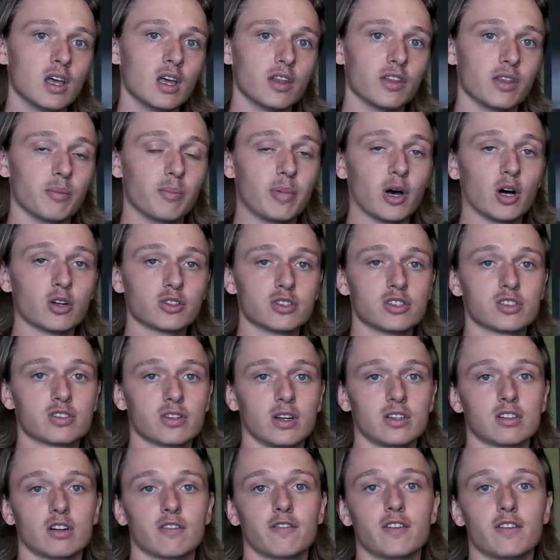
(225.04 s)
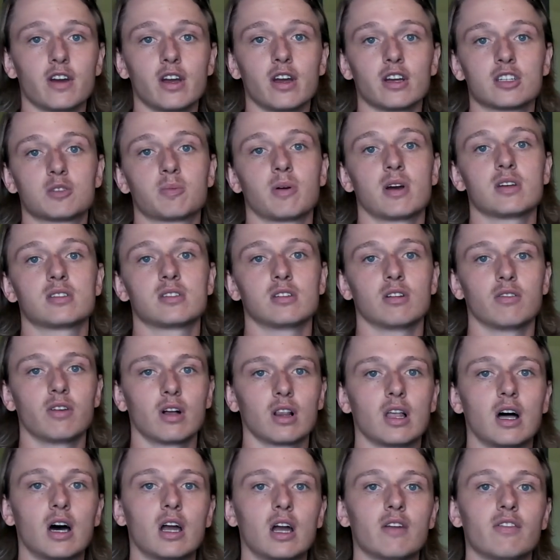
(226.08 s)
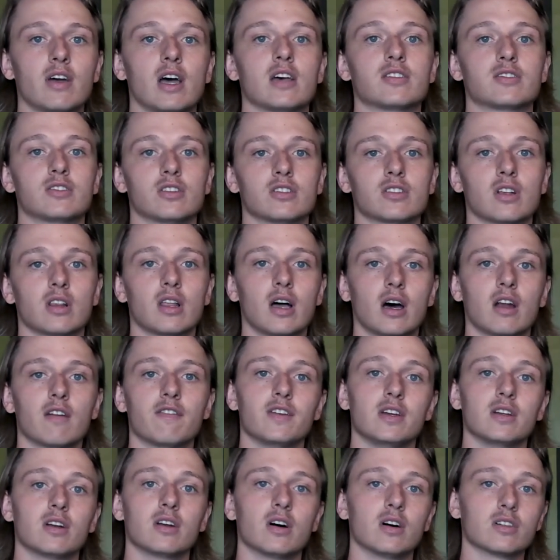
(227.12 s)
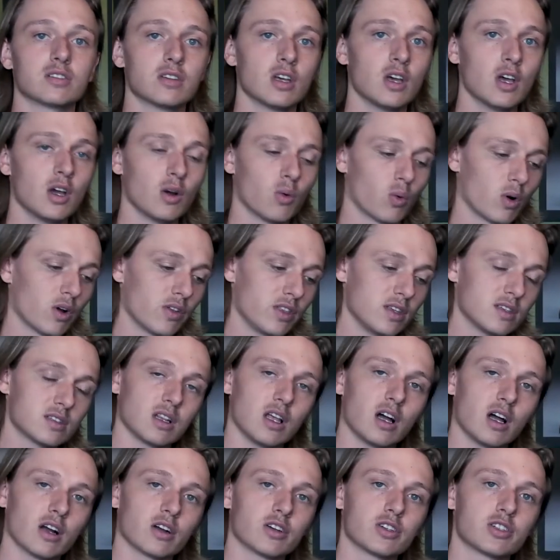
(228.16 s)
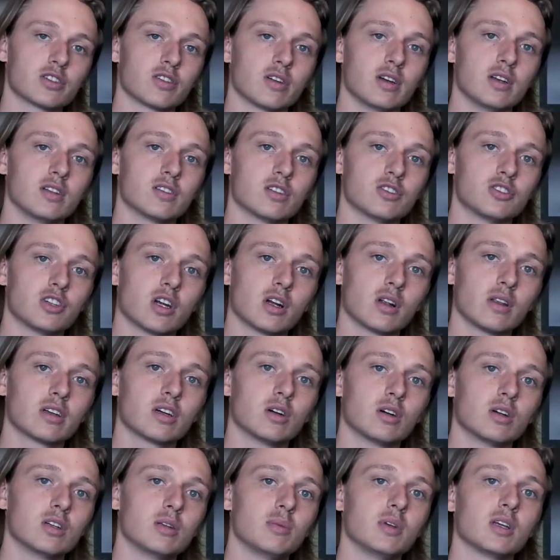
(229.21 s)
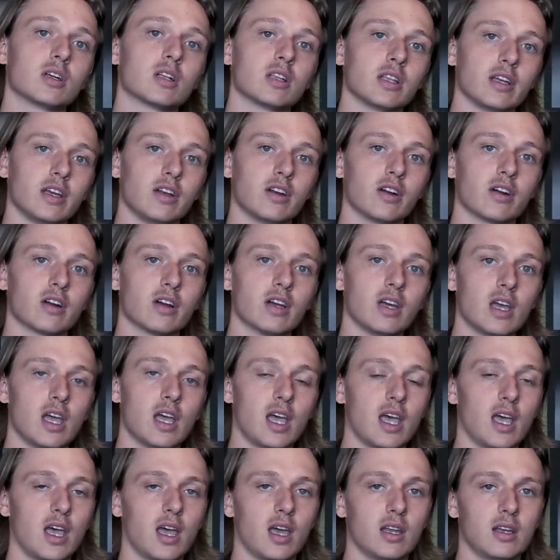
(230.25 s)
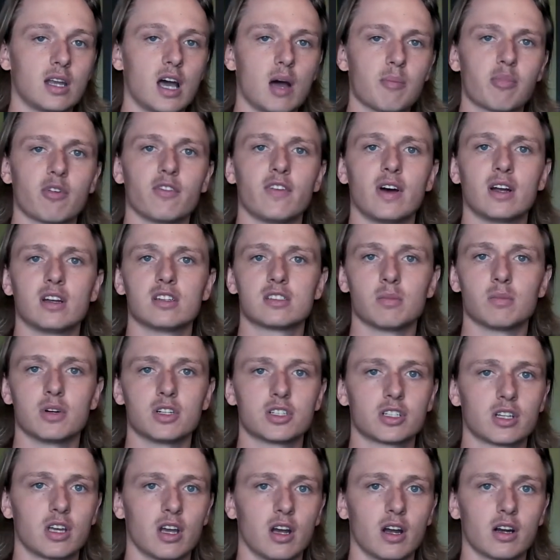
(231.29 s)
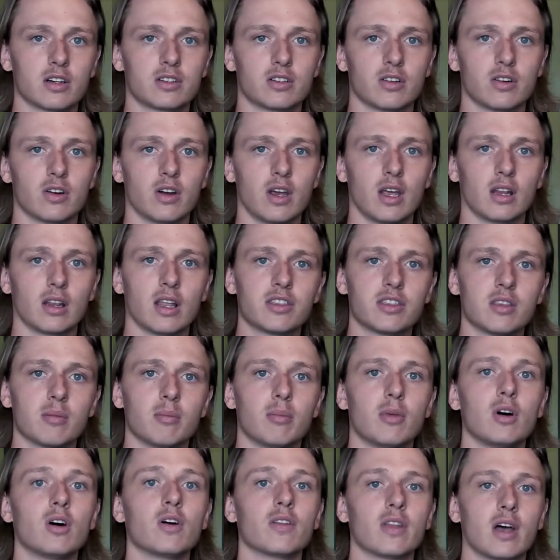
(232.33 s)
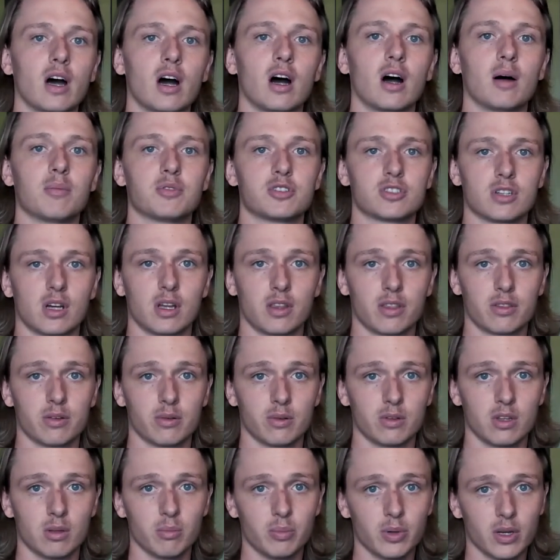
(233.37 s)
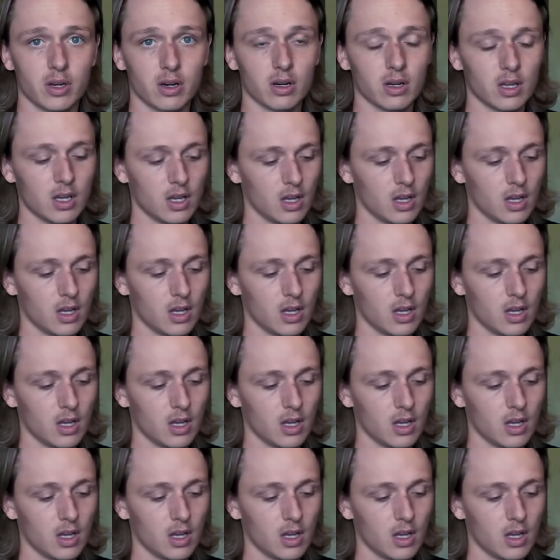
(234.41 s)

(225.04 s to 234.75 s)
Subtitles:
The Belgian strains are very expressive, a lot of esters, a lot of phenols, where these lager strains are generally going to be cleaner and not provide as much character and let the malt and the hops shine through in the beer.